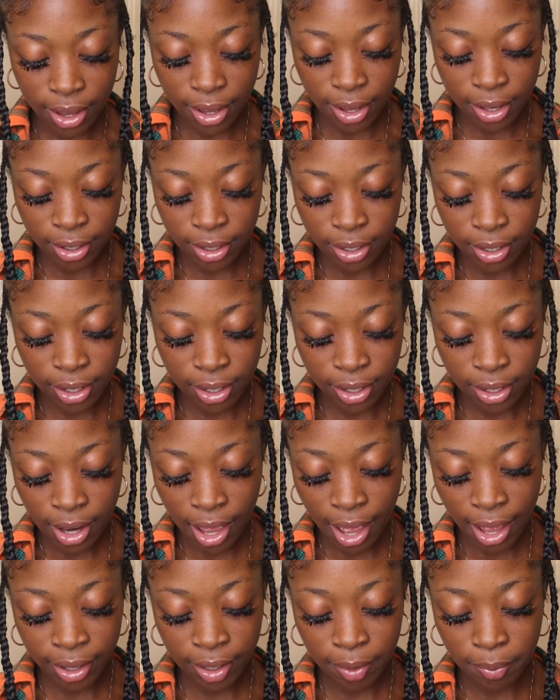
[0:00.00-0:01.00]
And then
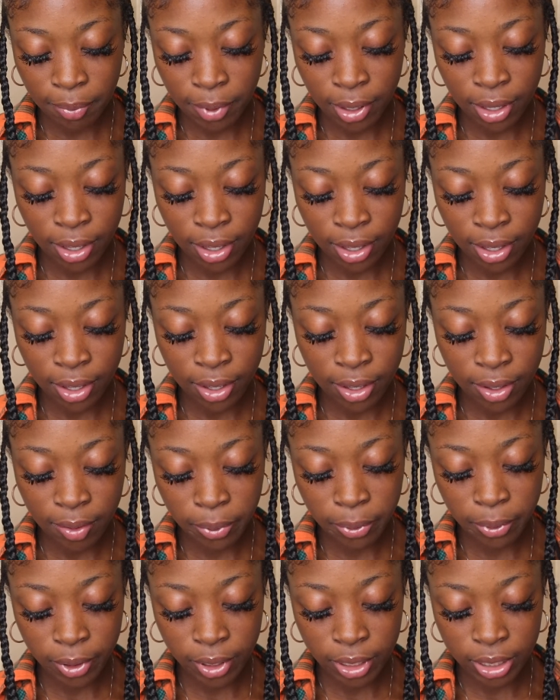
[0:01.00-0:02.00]
I can be
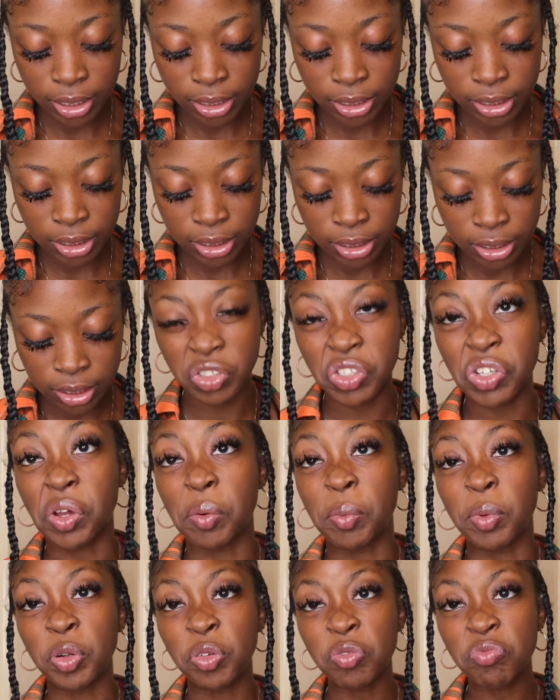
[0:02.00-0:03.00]
pretty
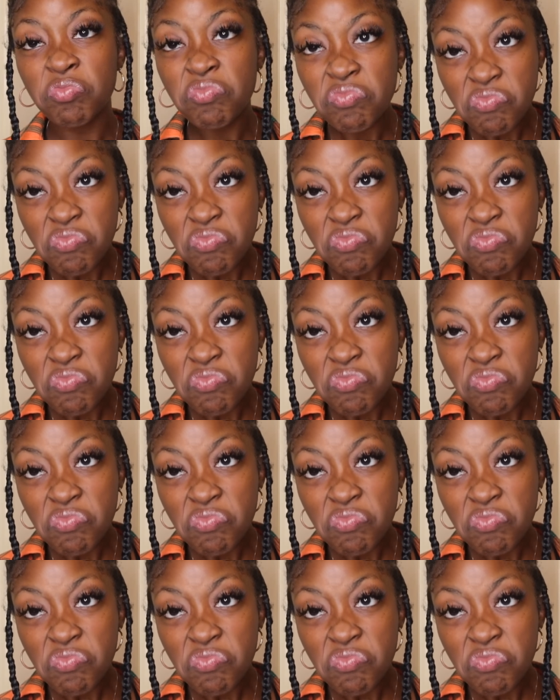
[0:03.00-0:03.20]
stubborn.